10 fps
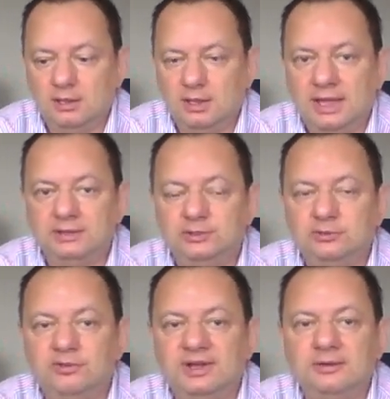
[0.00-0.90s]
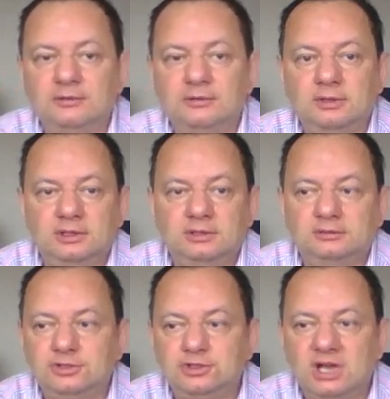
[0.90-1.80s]
And when
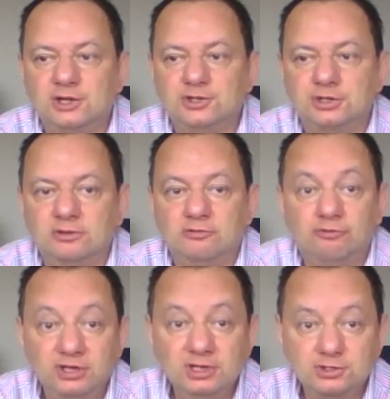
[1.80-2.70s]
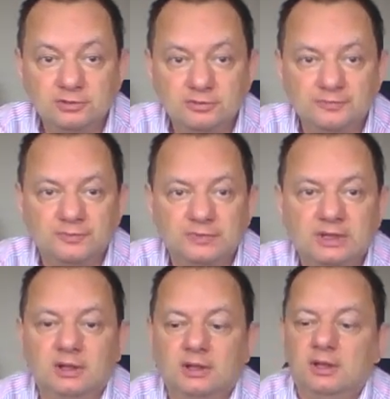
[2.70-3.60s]
the charging finished,
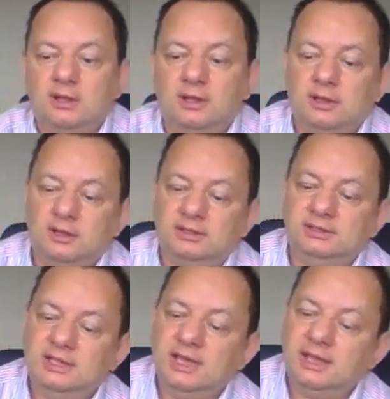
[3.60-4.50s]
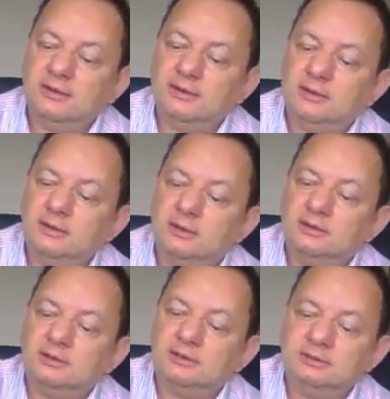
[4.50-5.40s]
then
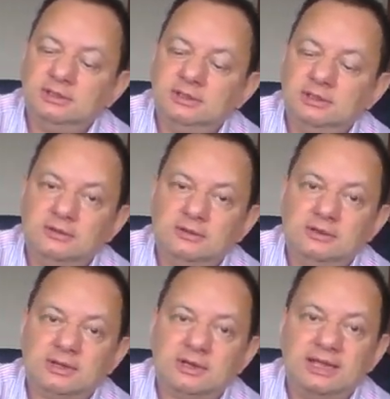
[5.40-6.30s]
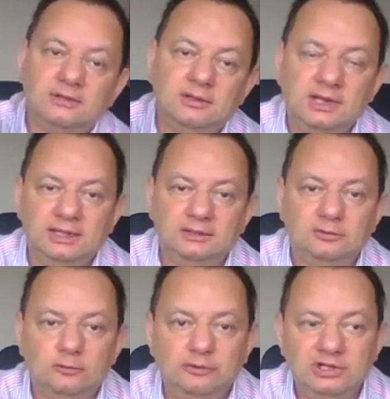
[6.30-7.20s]
the red LED
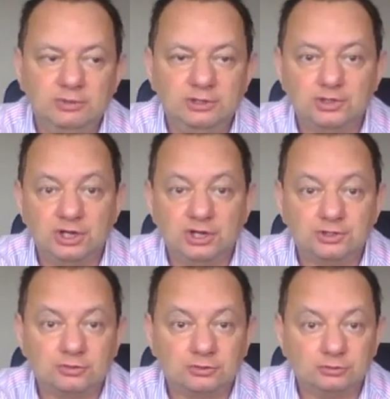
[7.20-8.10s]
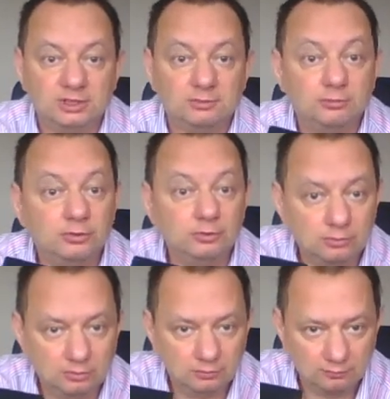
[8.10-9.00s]
will be changed to the
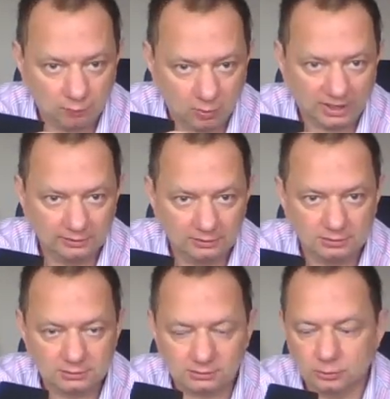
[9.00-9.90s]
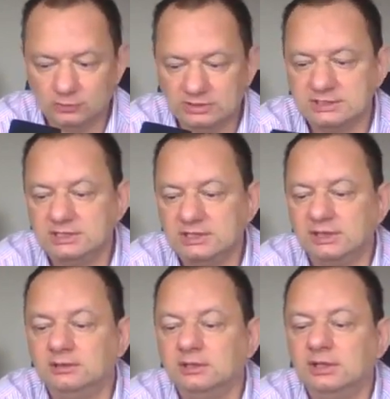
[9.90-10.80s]
blue one. So you will see
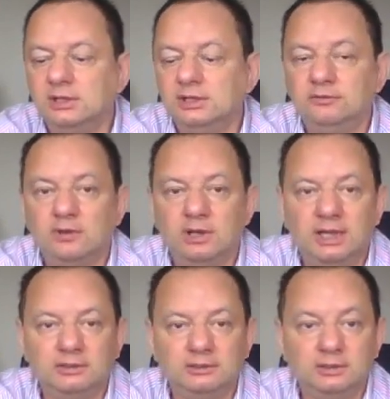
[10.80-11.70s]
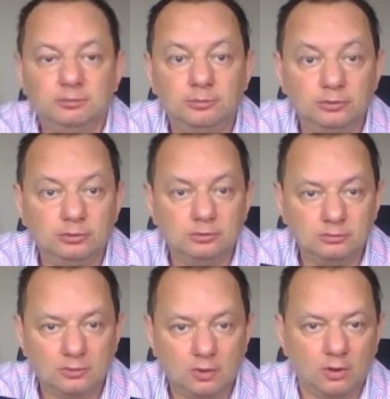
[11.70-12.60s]
that it will light in blue
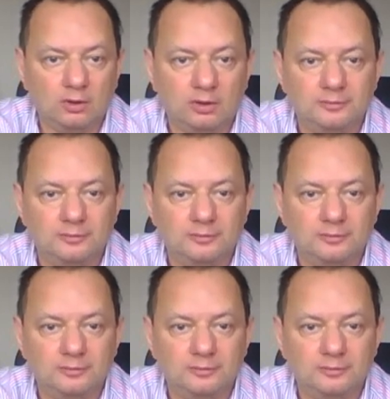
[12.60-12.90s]
color.